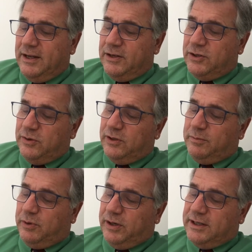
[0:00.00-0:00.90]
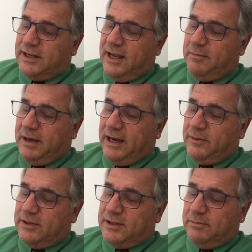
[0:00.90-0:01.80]
Soon the boys came back
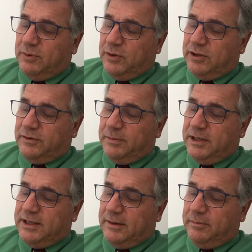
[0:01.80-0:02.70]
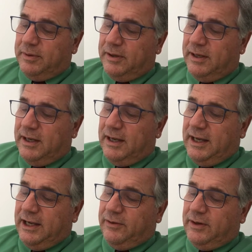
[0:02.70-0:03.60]
with some boards from the dump.
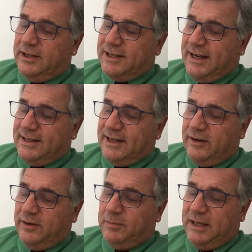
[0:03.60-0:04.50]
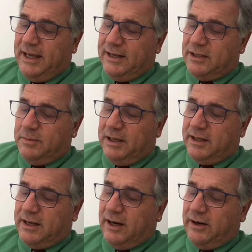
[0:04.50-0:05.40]
Henry sat down and began to make the
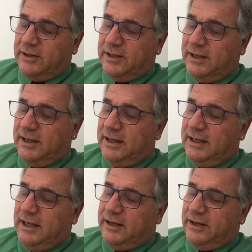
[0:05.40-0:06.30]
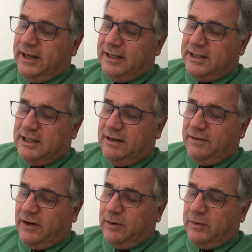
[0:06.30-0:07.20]
cart. He could not see
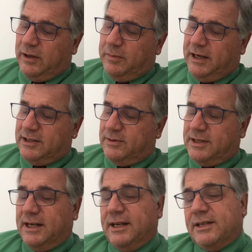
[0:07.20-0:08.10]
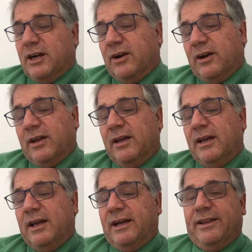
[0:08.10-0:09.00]
very well because it was getting dark
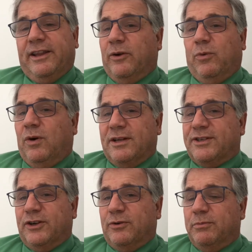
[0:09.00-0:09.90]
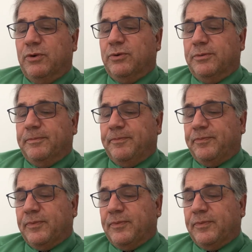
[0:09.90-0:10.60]
and there was no moon.